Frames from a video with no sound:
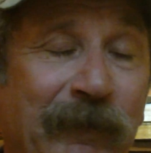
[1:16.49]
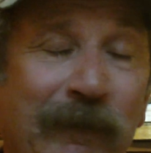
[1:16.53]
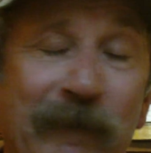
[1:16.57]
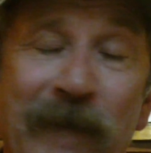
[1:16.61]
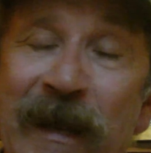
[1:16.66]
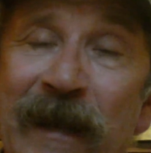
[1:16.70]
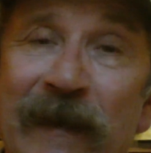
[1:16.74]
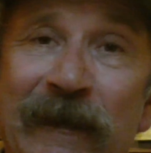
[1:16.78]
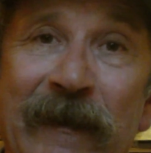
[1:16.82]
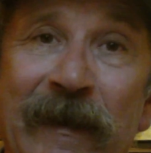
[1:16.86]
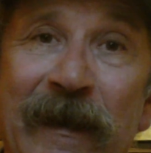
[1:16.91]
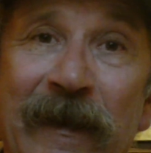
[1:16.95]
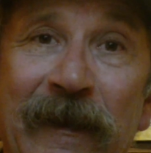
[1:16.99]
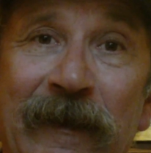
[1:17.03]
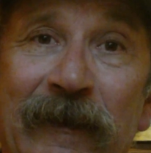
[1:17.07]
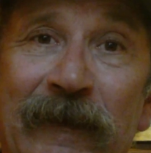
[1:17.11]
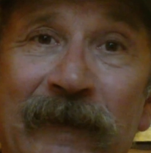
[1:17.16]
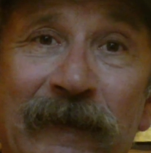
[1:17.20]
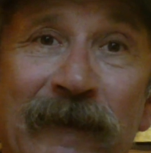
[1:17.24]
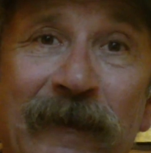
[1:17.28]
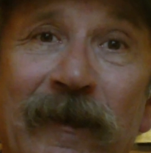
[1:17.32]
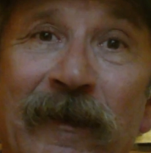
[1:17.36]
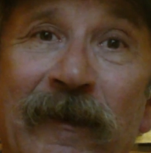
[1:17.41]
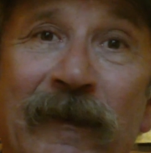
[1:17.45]
magnetic
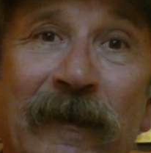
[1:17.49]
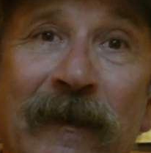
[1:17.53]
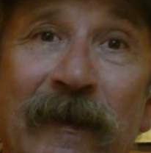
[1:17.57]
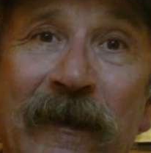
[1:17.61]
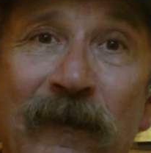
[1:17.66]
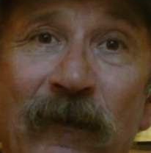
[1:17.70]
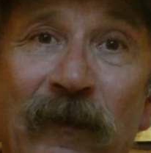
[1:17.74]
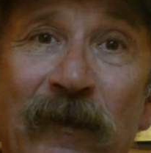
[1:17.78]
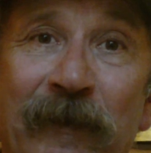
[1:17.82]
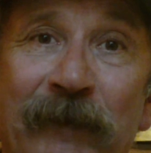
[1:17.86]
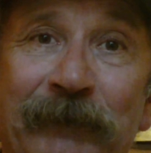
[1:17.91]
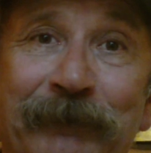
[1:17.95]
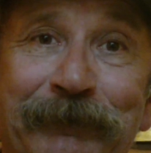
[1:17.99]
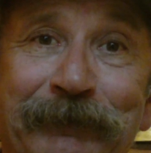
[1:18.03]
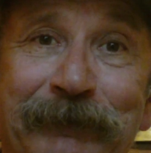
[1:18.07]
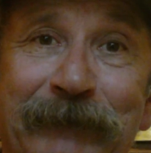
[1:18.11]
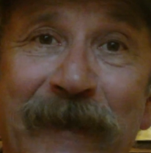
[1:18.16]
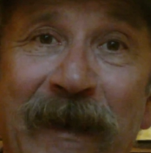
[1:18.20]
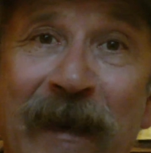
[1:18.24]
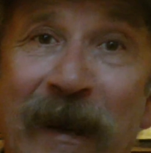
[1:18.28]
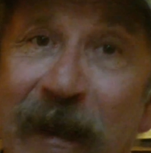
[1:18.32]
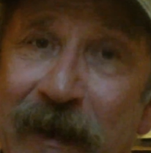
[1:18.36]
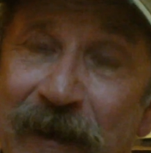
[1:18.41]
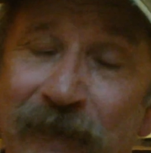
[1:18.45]
clogging one
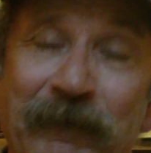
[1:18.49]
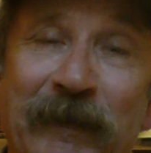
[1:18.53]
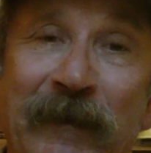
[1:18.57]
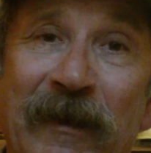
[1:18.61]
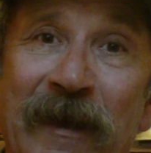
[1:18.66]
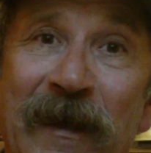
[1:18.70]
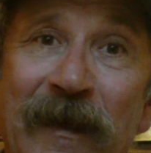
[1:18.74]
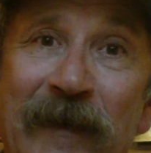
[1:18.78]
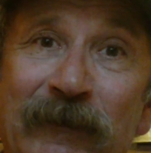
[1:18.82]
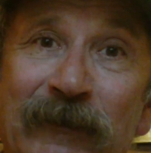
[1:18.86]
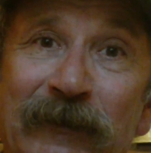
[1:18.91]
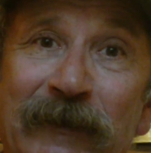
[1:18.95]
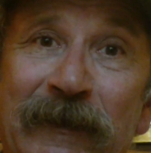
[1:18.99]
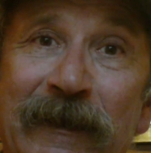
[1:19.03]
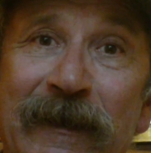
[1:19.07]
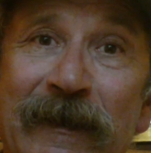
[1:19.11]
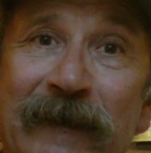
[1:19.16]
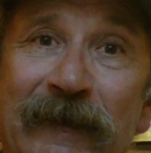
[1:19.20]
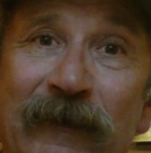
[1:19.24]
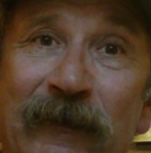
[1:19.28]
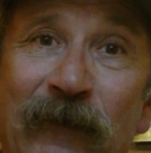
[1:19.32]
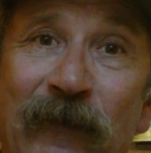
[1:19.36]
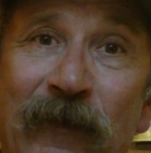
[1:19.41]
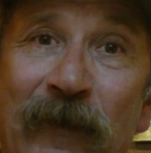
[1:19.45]
that I haven't been able to
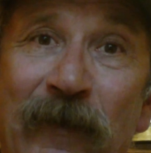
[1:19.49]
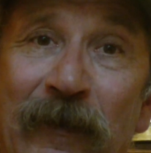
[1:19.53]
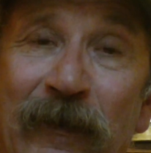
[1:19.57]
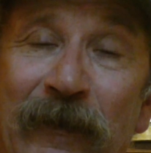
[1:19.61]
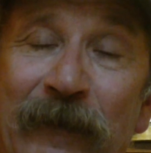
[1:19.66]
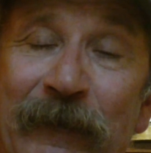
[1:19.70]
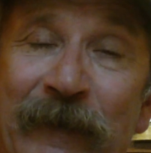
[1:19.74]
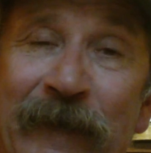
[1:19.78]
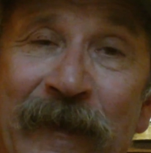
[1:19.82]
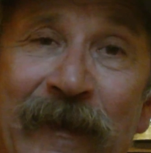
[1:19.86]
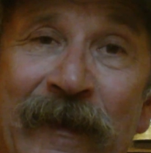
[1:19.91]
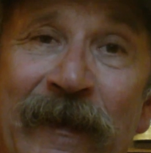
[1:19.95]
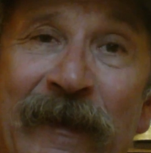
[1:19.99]
get to work.